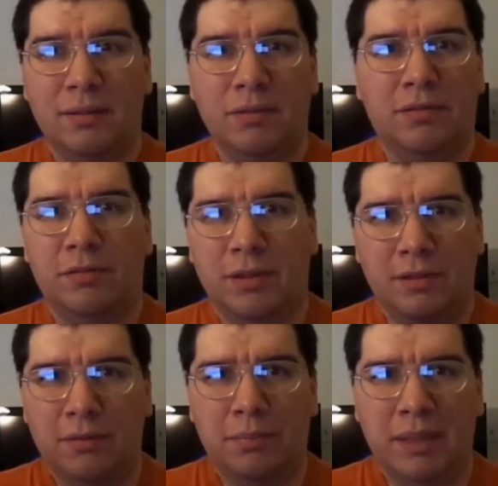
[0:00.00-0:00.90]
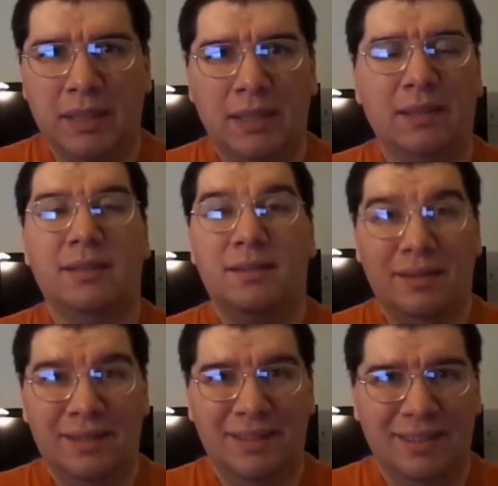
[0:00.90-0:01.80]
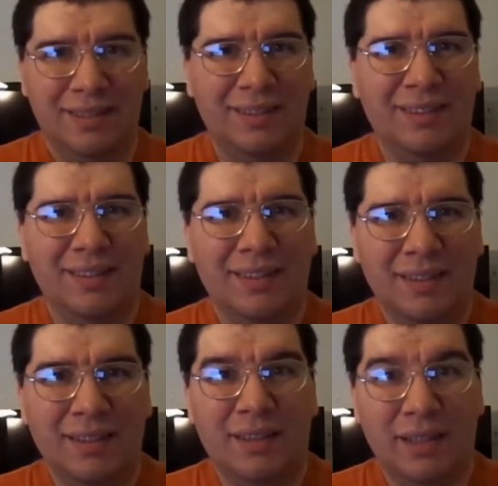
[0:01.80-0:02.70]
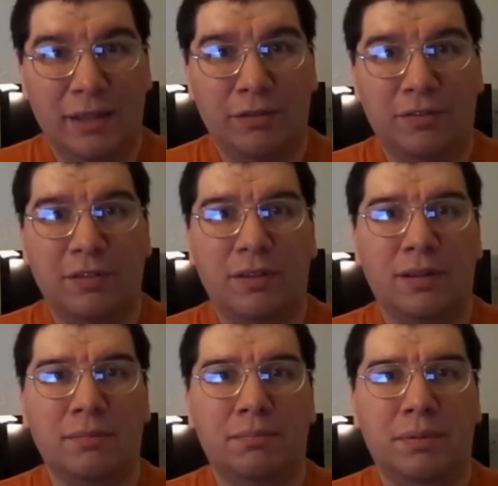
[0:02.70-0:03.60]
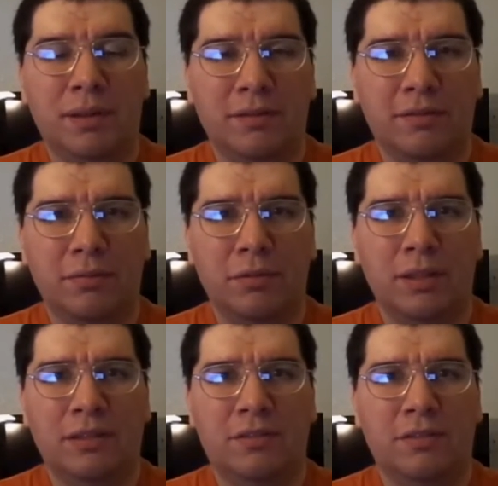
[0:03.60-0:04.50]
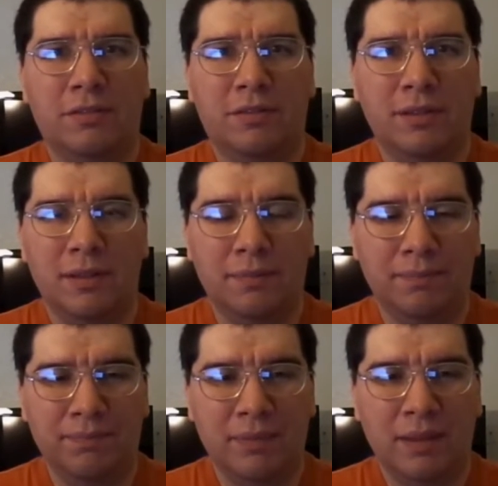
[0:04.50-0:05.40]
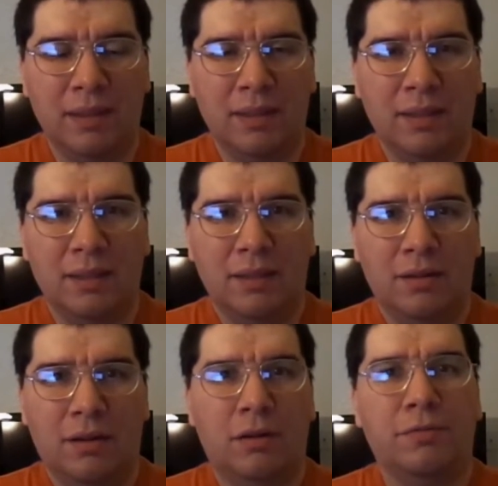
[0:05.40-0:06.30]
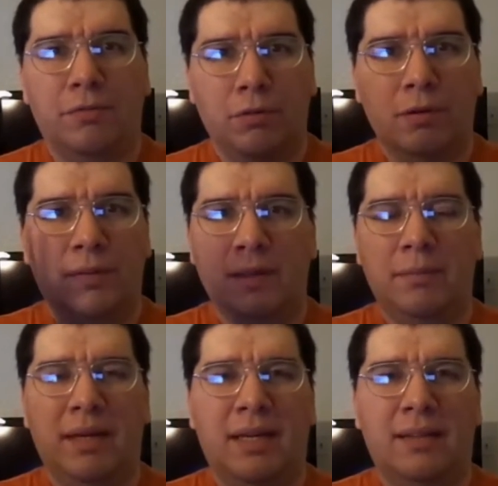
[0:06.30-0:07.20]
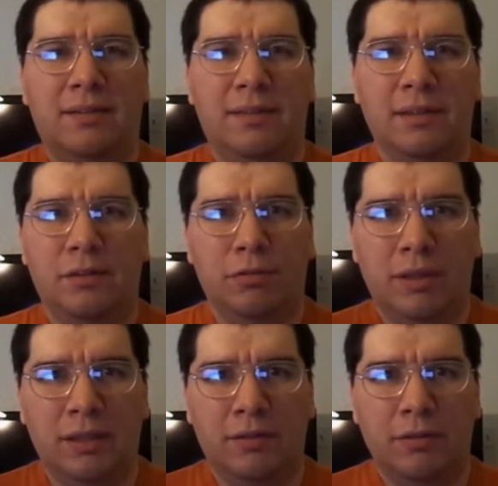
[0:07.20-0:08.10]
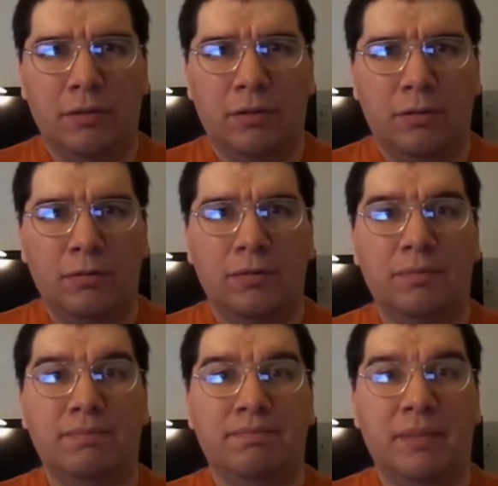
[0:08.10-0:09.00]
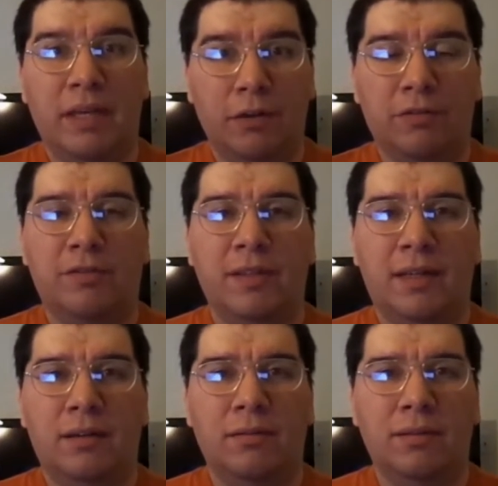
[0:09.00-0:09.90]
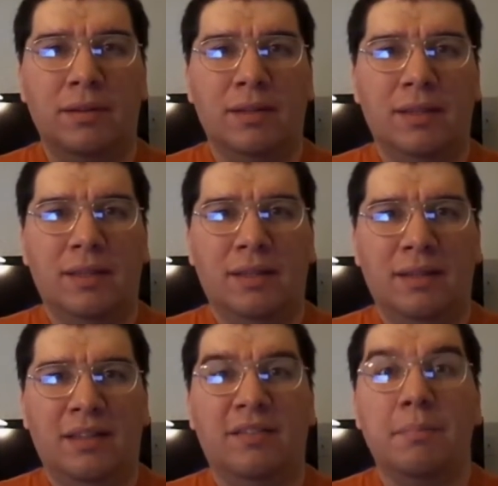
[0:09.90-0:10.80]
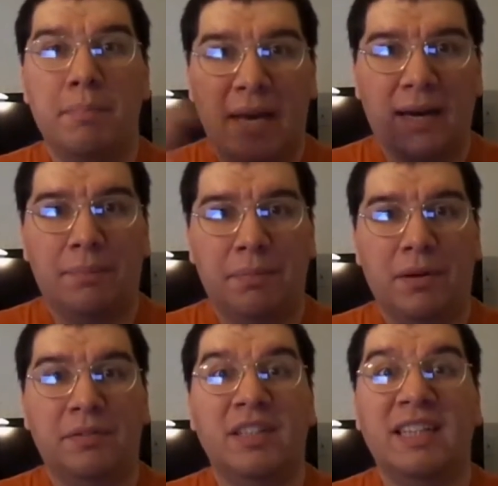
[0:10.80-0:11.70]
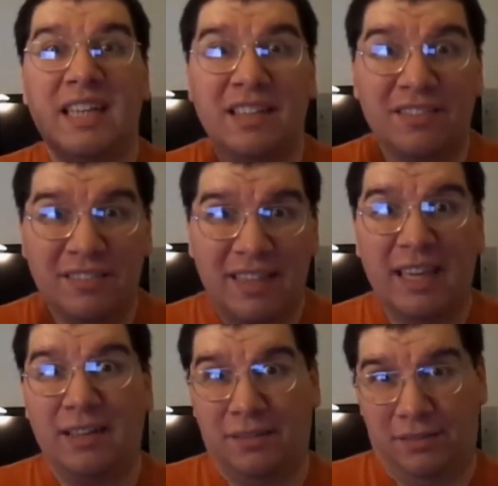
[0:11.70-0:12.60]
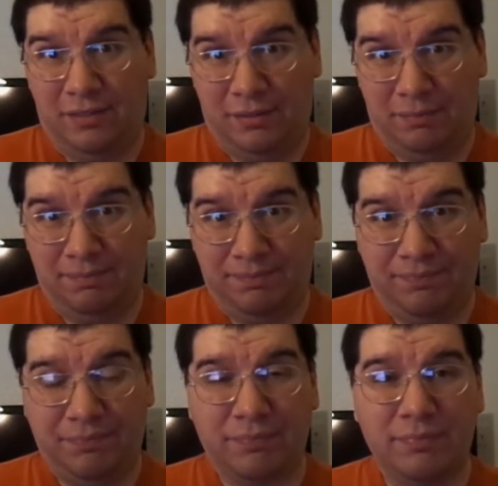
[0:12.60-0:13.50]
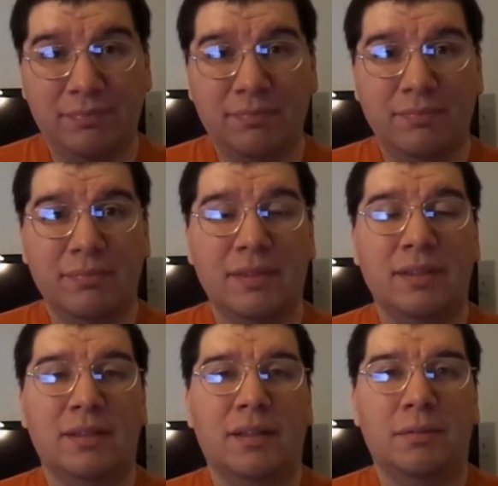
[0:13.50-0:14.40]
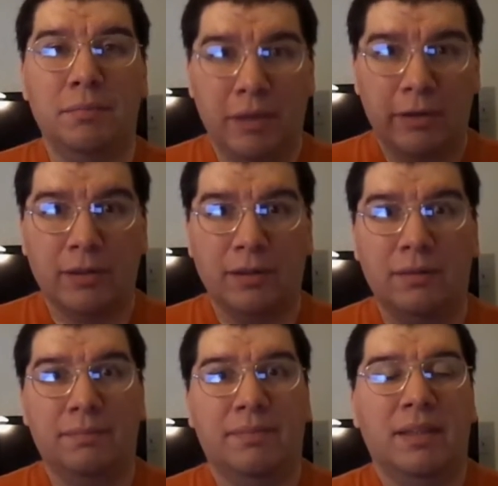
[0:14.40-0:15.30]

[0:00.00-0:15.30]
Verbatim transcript: which turned out to be a hair salon bus, where they just, uh, all four of them had uh, created their own hairstyle that's a map of the United States of America.